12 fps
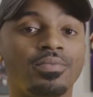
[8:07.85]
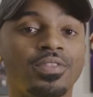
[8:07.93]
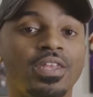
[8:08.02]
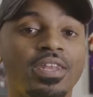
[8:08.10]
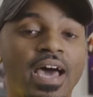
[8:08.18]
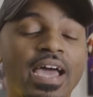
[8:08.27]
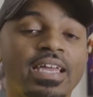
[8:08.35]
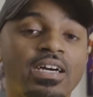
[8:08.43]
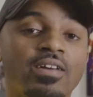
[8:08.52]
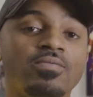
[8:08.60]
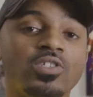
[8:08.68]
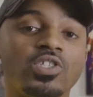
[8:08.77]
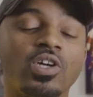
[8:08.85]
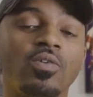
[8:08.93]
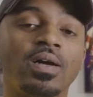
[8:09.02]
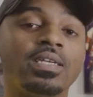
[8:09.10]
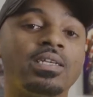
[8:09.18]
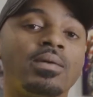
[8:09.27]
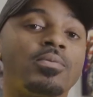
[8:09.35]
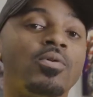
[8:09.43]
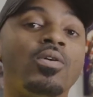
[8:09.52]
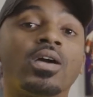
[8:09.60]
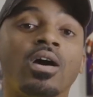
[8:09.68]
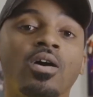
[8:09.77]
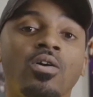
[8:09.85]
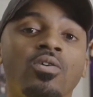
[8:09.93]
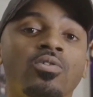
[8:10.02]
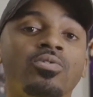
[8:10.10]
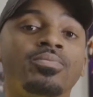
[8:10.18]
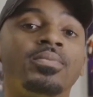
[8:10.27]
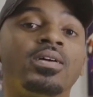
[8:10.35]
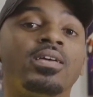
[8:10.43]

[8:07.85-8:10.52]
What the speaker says: The night of the show, I ended up going home,